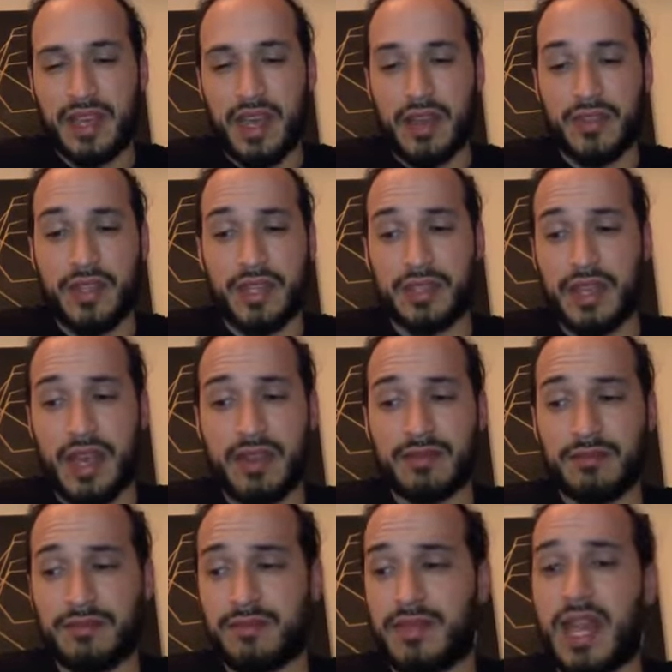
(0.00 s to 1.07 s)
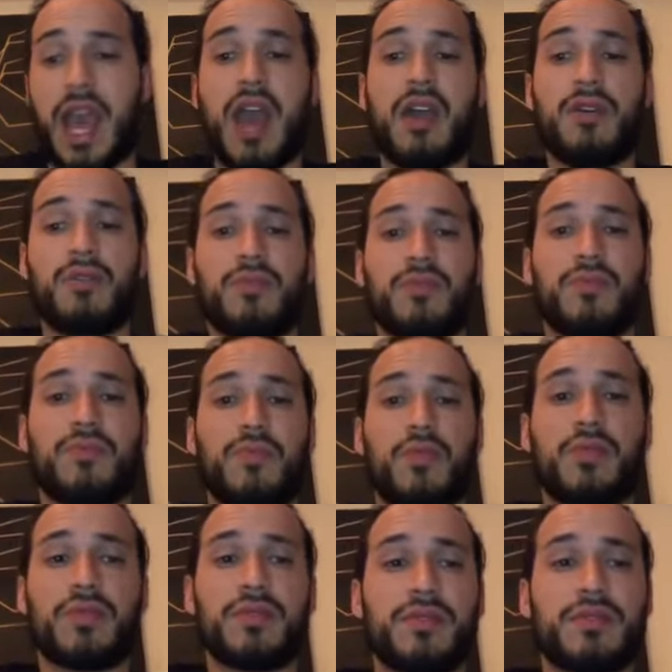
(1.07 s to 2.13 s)
I think that now
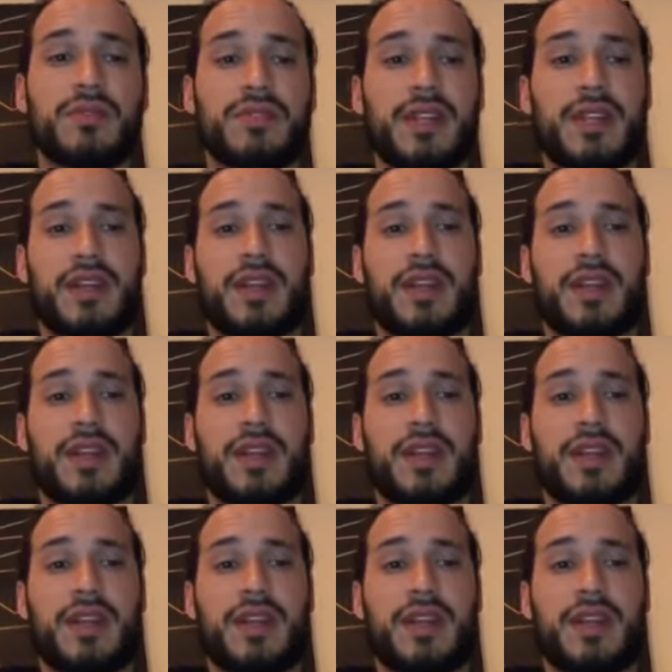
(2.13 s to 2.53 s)
more than